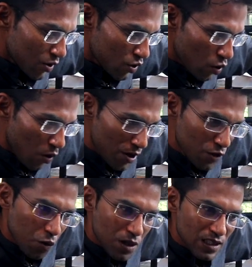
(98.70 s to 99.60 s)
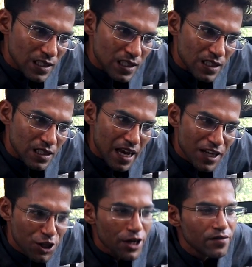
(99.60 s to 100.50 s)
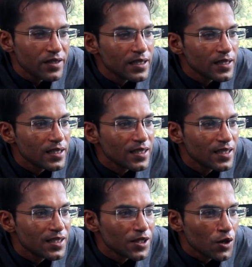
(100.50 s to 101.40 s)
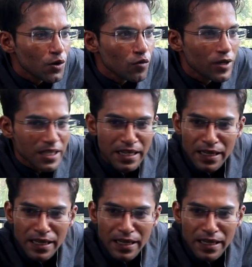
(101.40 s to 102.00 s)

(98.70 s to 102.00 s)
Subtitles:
So it was achieved within